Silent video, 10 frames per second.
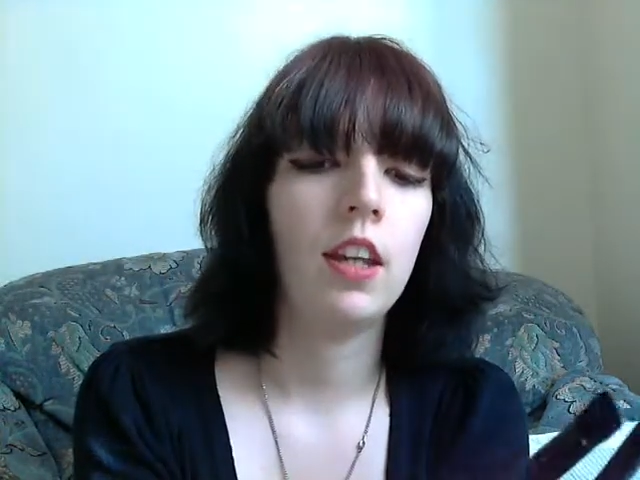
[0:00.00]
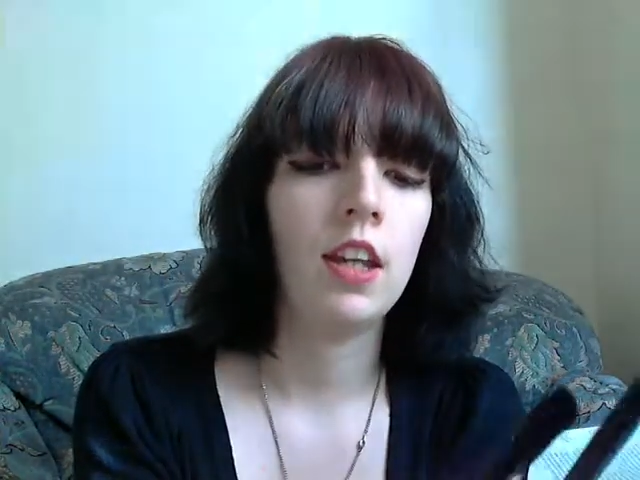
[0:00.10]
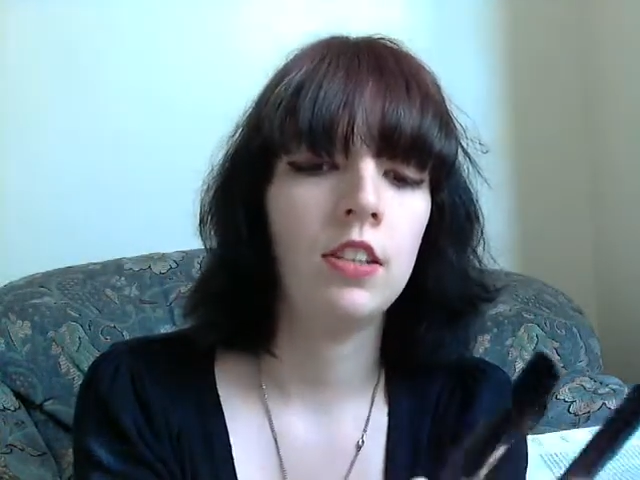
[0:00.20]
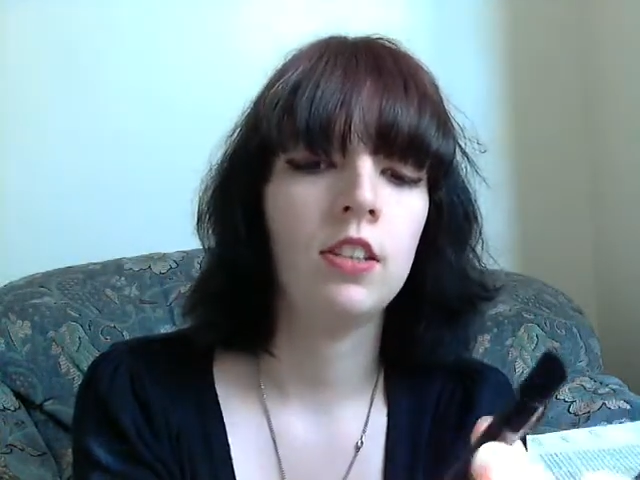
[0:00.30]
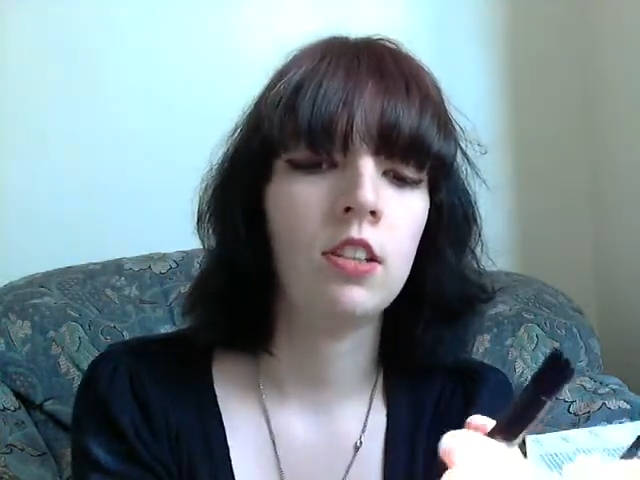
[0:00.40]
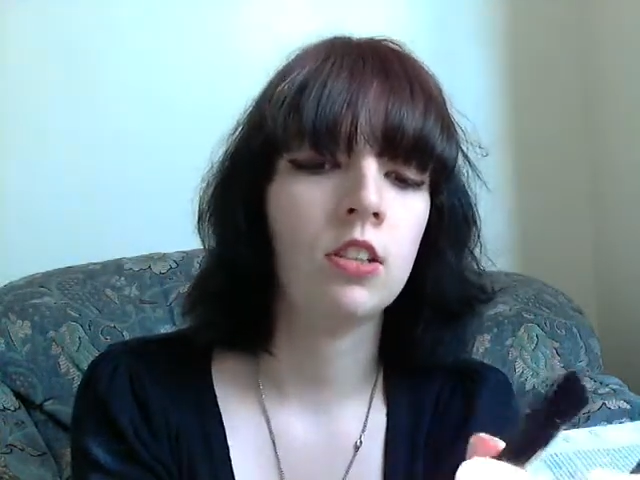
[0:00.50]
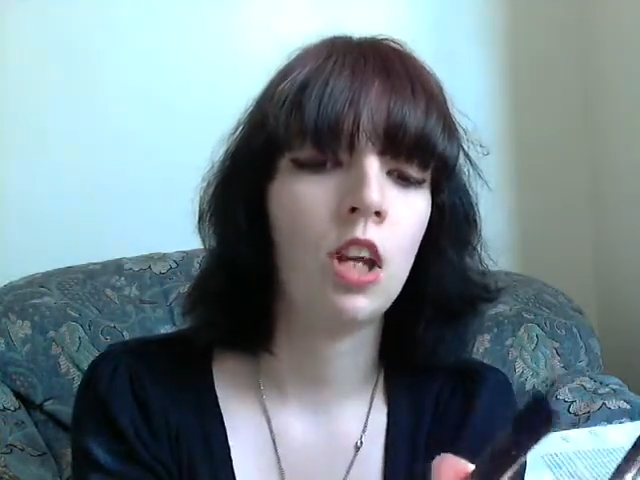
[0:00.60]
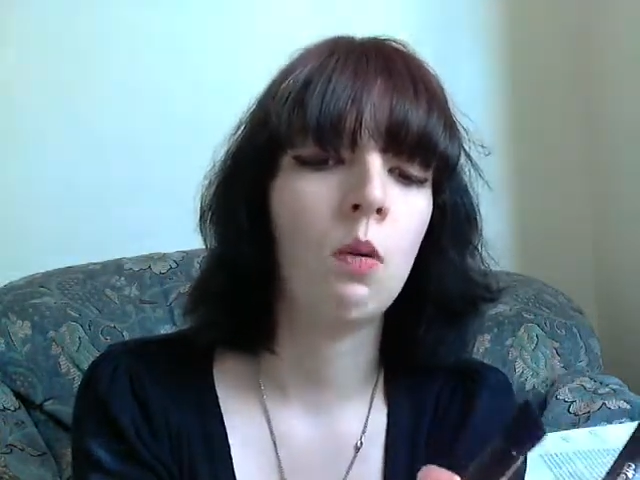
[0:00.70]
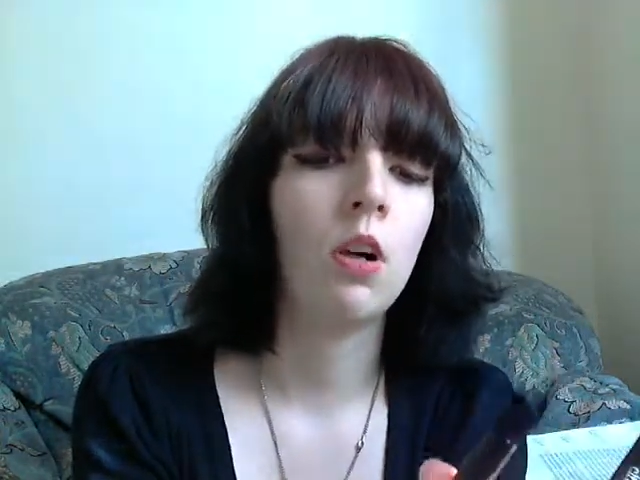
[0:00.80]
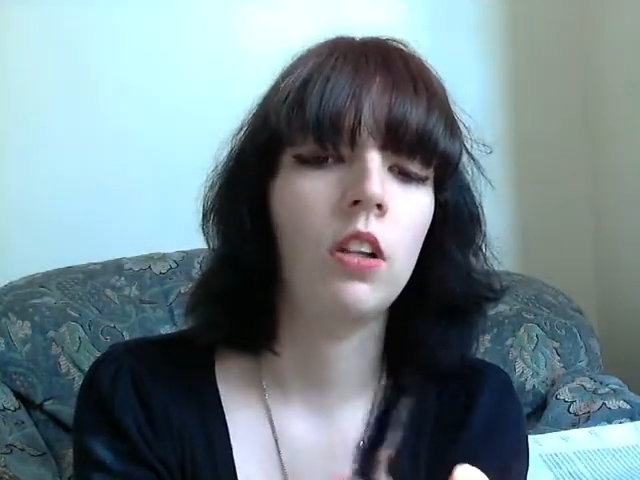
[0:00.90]
it does
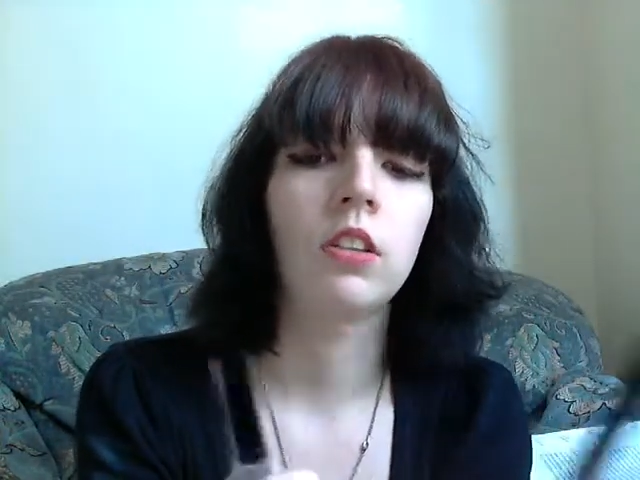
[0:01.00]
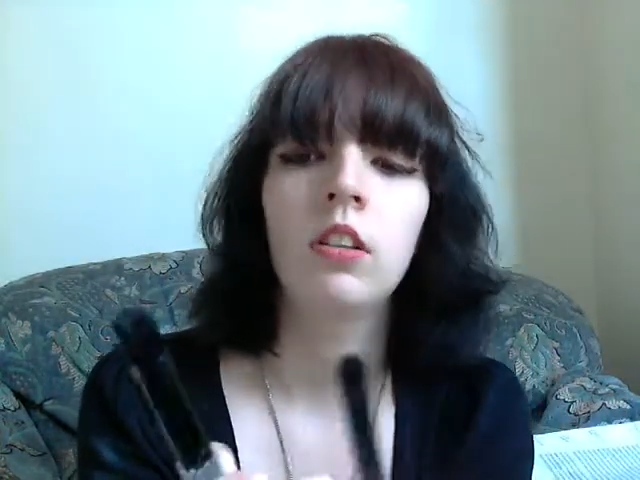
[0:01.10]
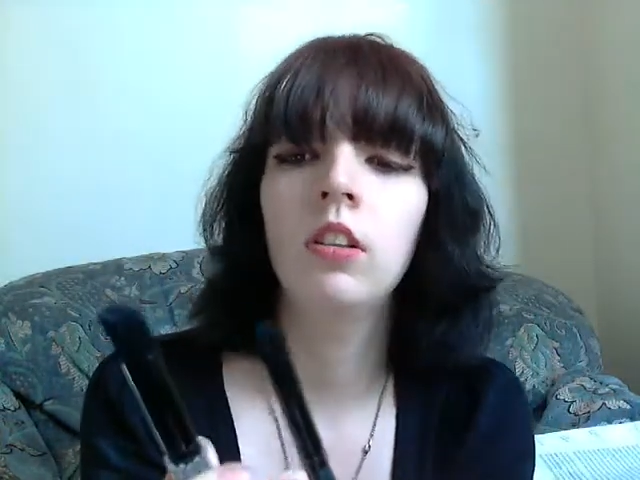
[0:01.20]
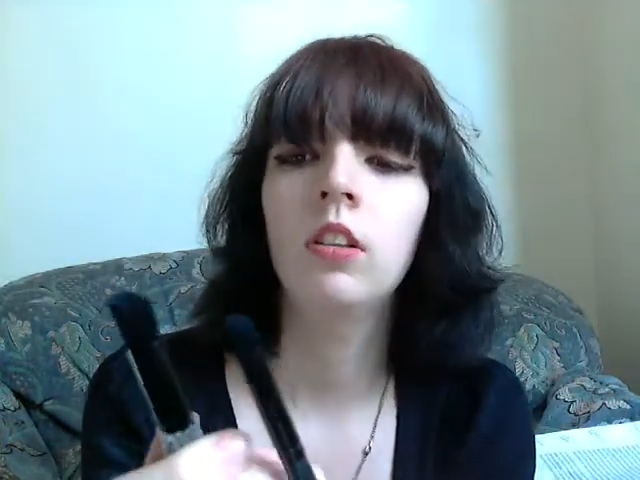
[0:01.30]
go on